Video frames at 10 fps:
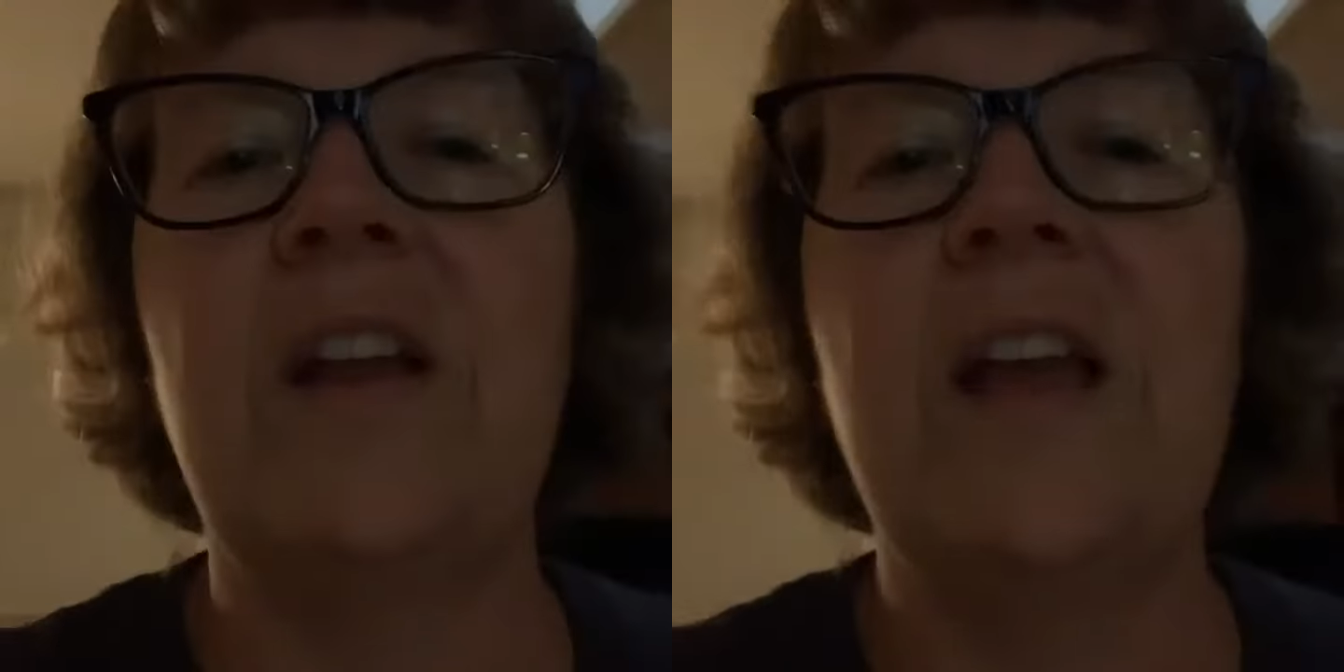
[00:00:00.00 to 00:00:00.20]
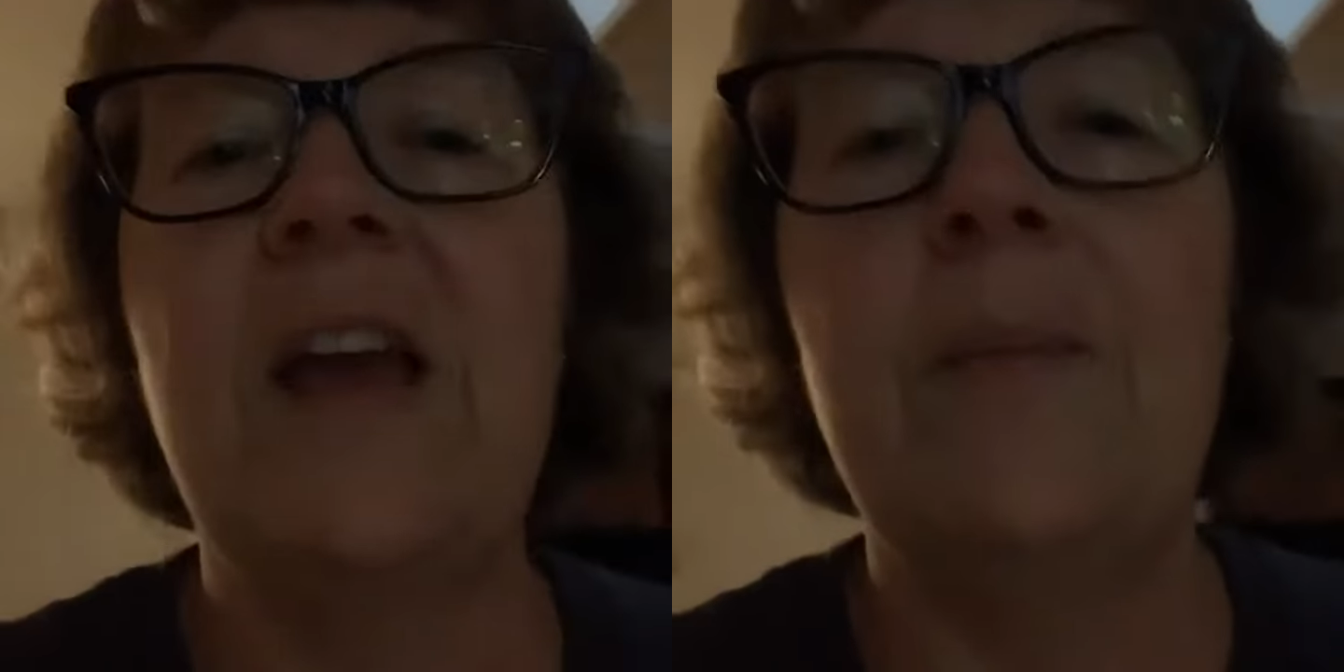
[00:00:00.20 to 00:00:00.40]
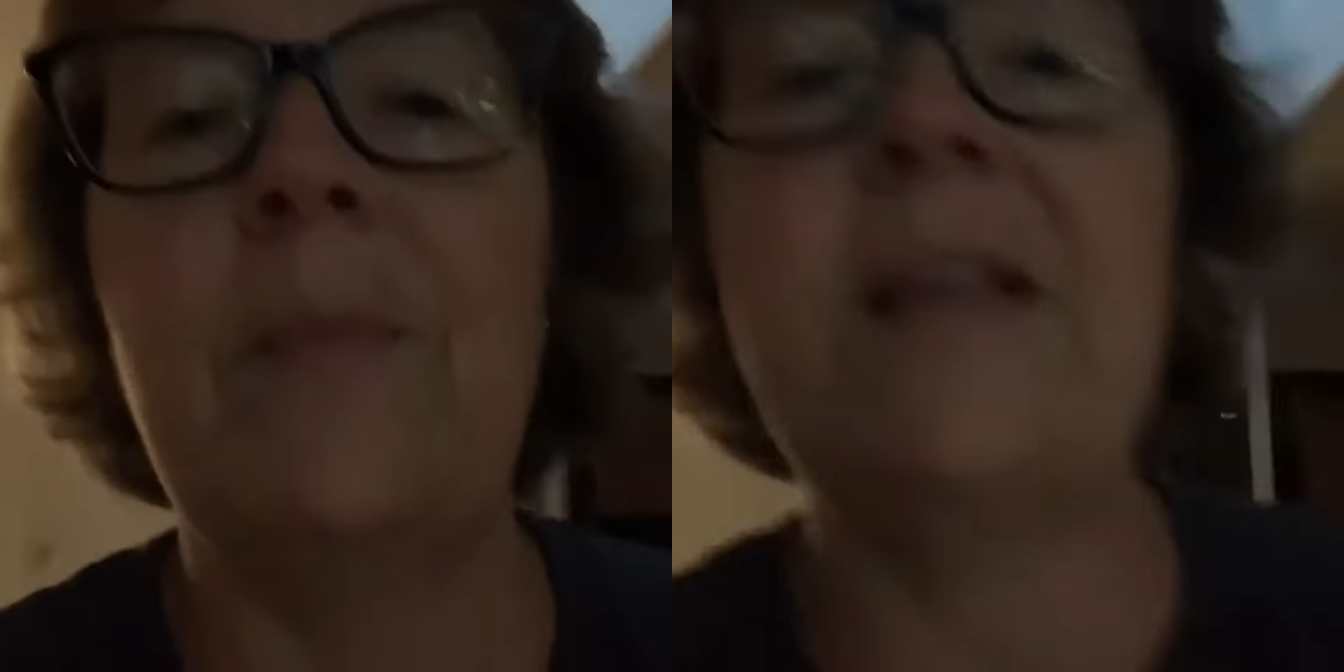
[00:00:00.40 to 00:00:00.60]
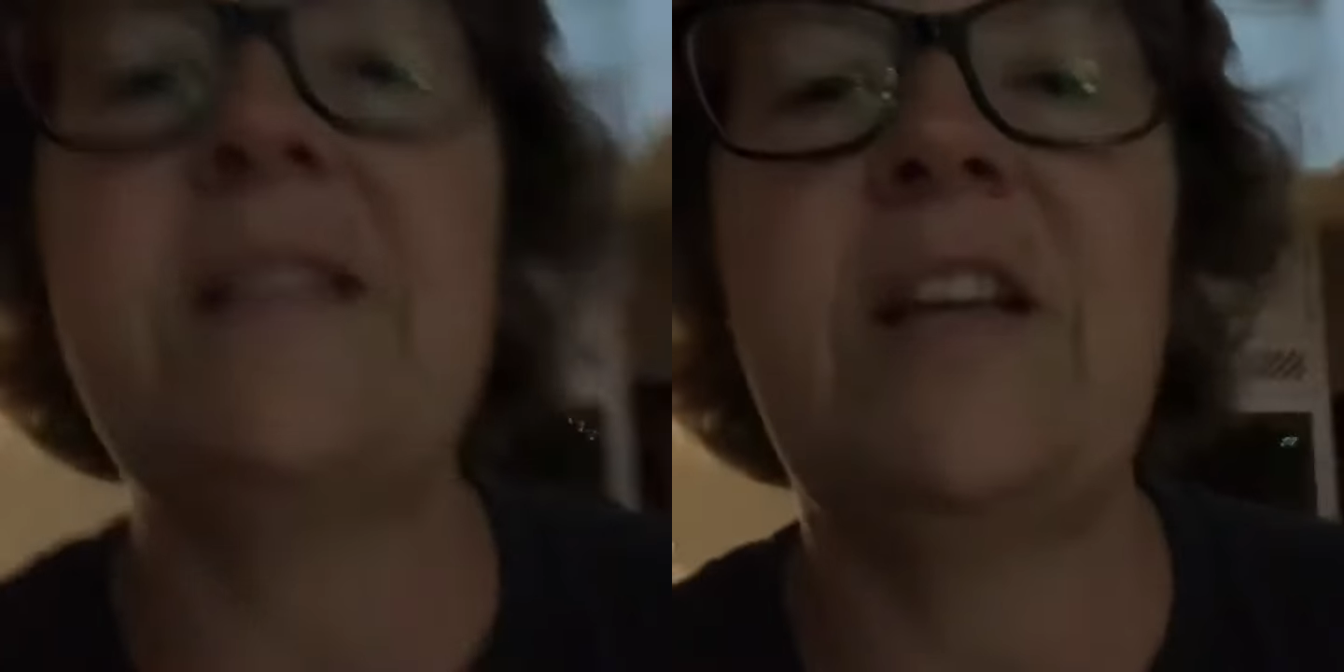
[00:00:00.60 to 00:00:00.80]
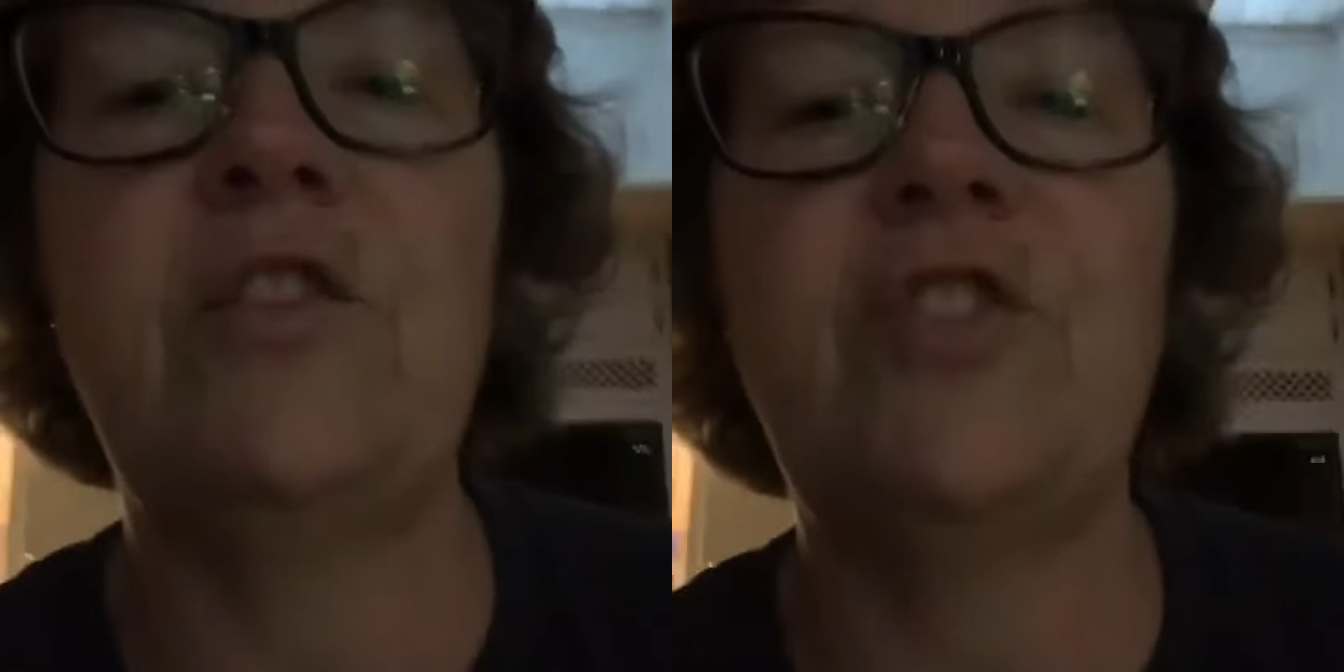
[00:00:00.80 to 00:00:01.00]
means that you're
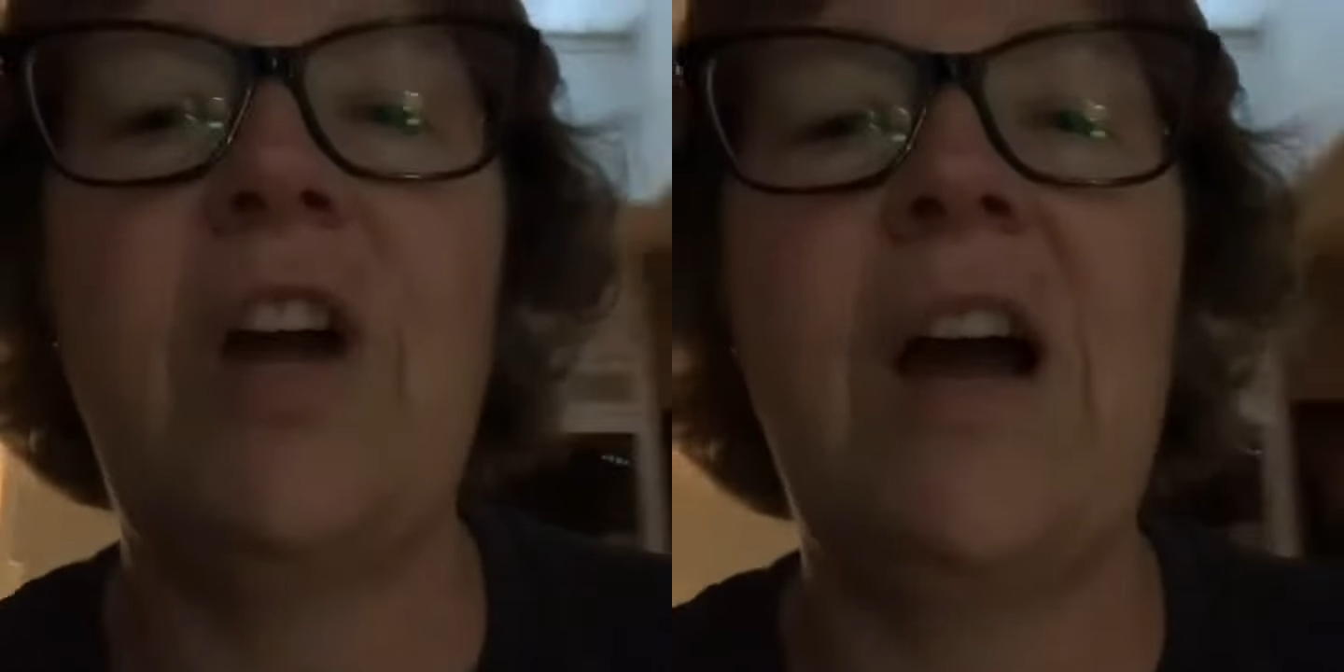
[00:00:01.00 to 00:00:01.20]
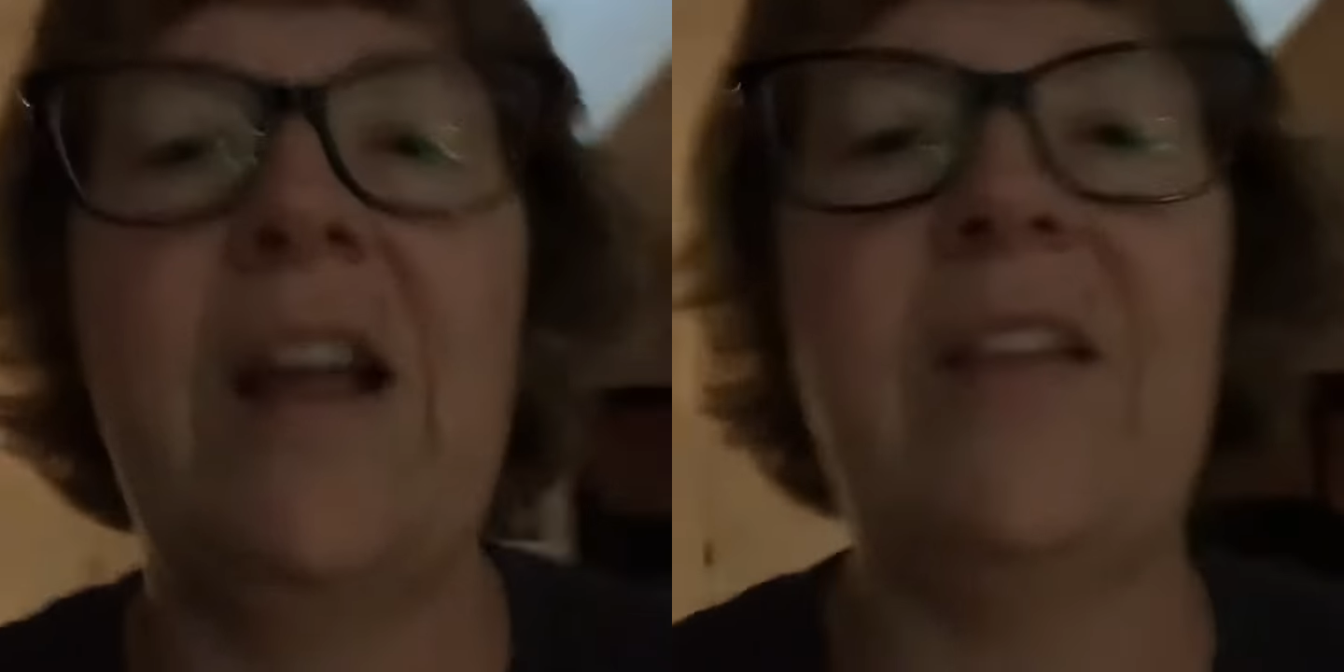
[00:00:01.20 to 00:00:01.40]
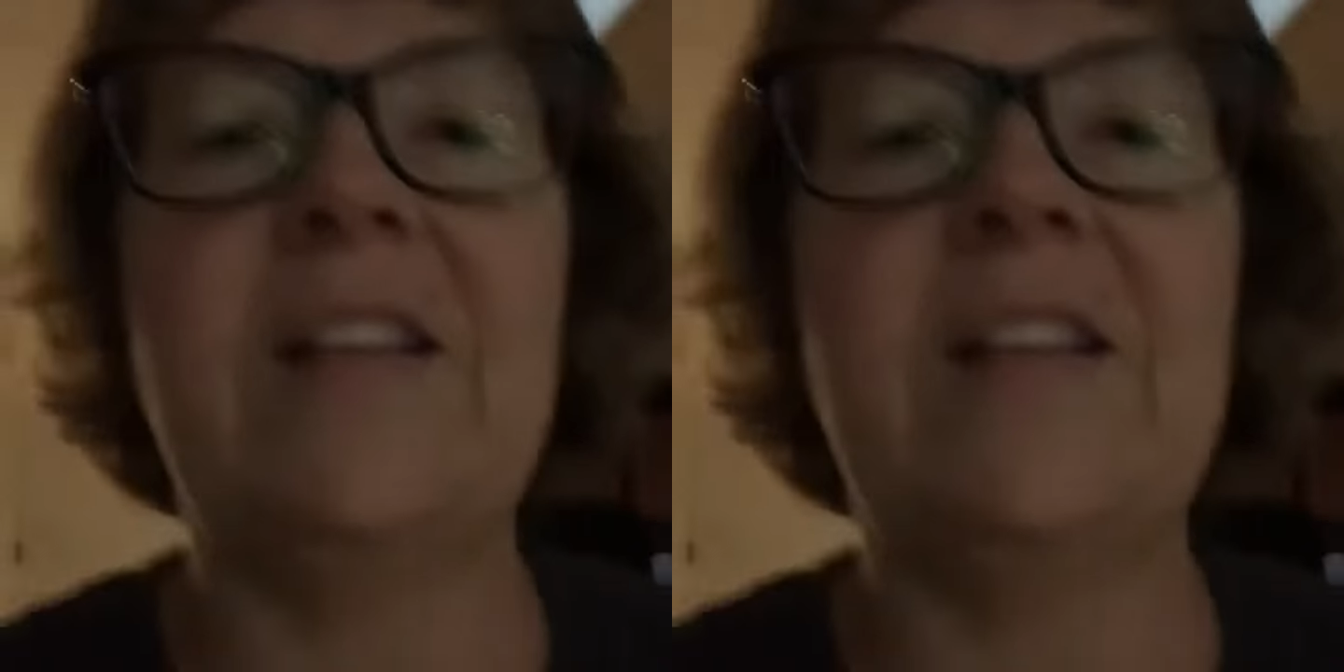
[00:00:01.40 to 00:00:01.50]
shy, and that's not